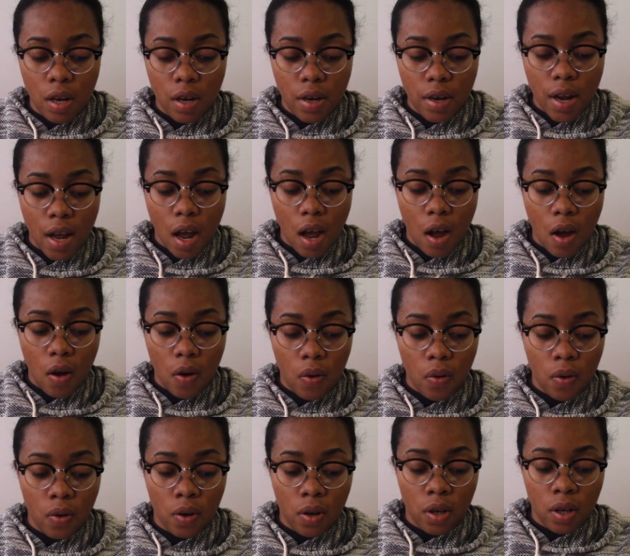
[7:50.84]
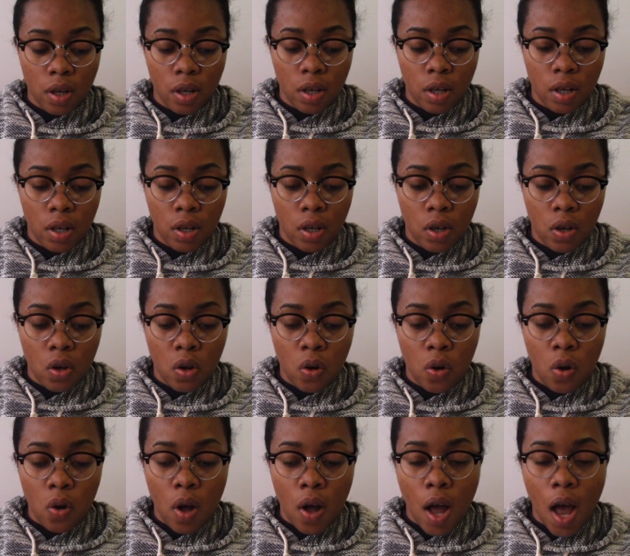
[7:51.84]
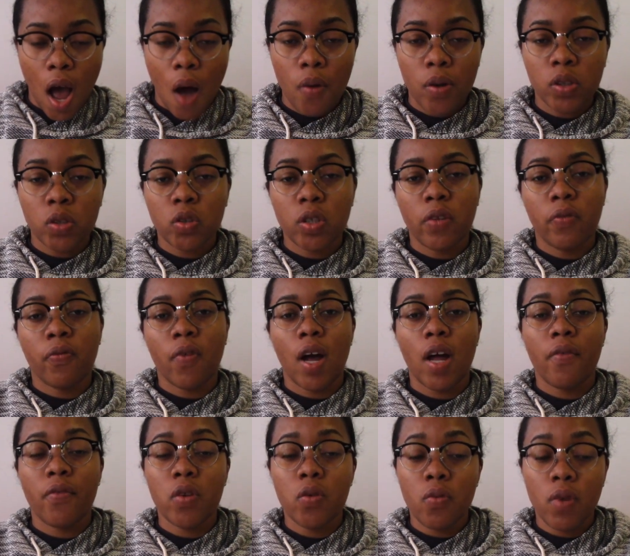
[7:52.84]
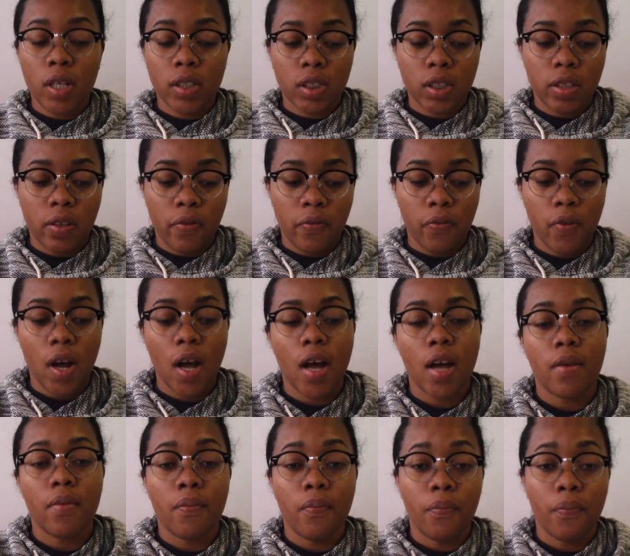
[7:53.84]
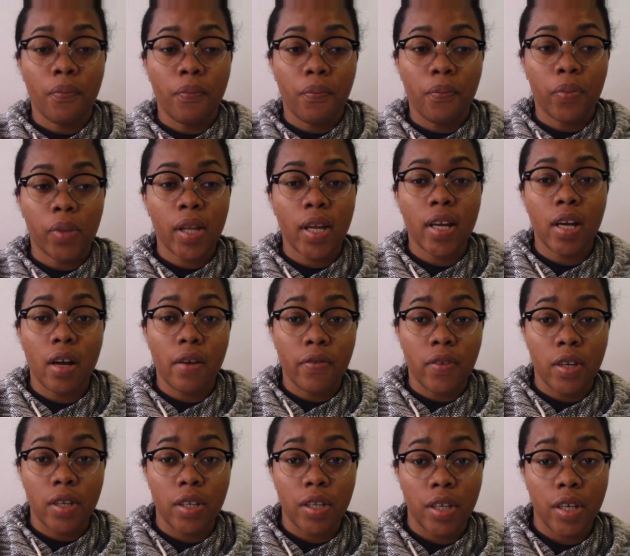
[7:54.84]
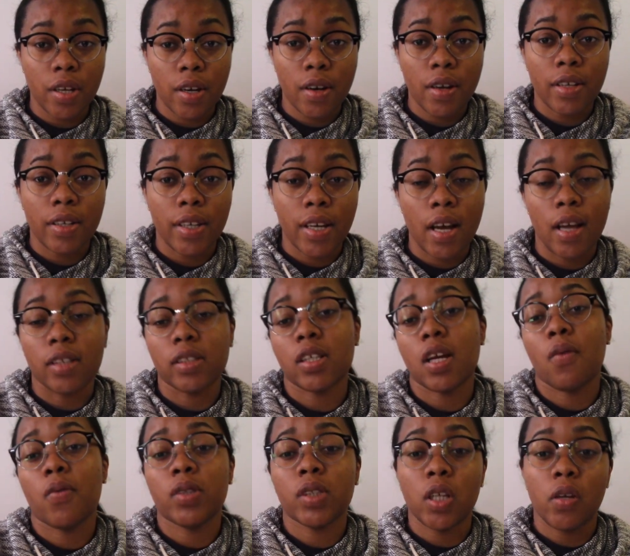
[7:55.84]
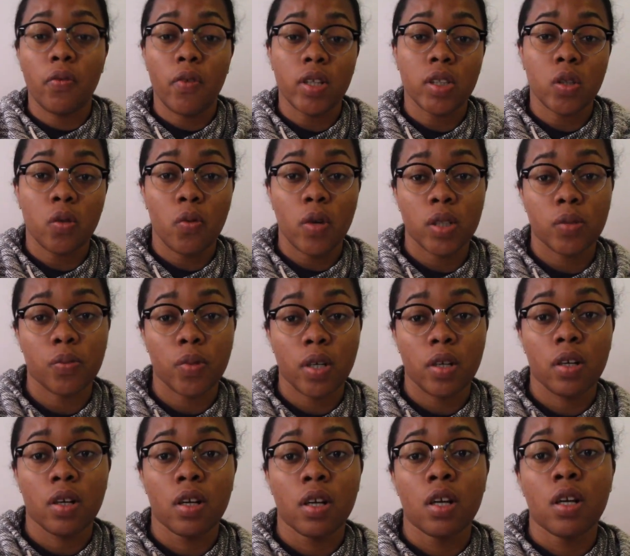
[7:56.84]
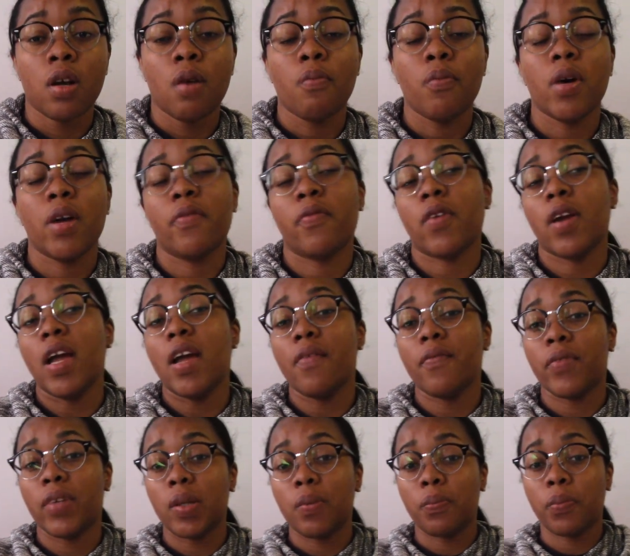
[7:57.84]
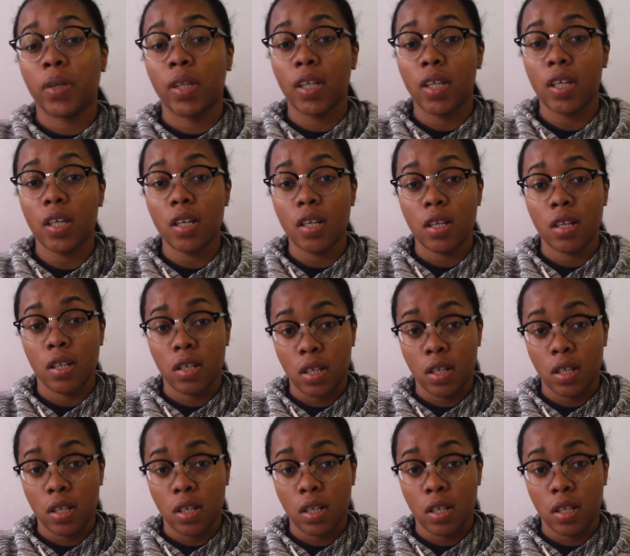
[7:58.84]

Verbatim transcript: Now, how would you define if you wanted to define player of the year? Yes, I would say Russell Westbrook. But for MVP,